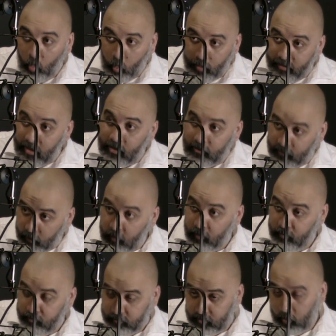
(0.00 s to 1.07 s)
when they do
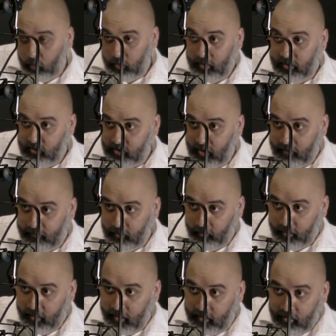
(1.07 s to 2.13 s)
totally shave their
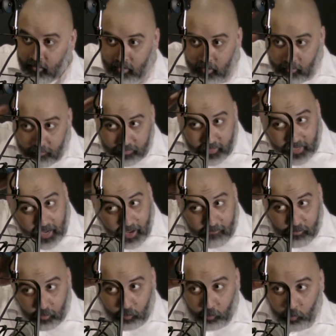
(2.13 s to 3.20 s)
head, they
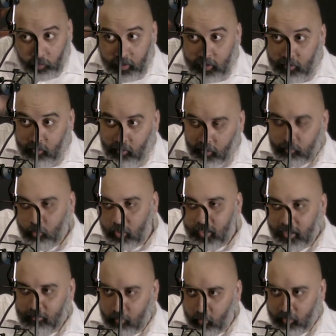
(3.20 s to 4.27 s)
have a real, and we'll
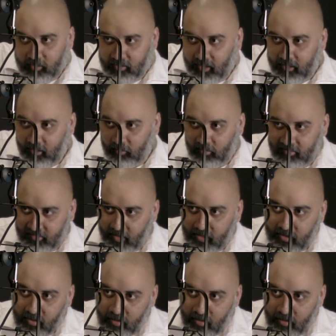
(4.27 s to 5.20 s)
get more into that here in a sec,